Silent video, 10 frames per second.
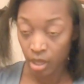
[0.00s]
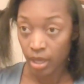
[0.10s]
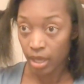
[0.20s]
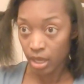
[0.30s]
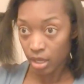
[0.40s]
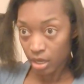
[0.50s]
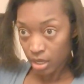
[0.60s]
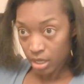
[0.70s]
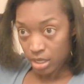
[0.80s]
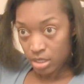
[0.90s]
And I
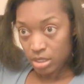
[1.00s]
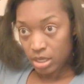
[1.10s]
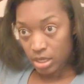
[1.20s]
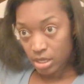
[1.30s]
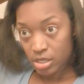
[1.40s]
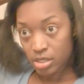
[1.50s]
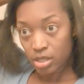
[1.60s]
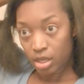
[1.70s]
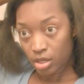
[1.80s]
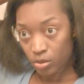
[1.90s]
like that it
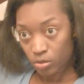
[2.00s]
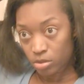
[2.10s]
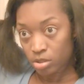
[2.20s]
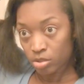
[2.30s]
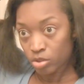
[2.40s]
detangles.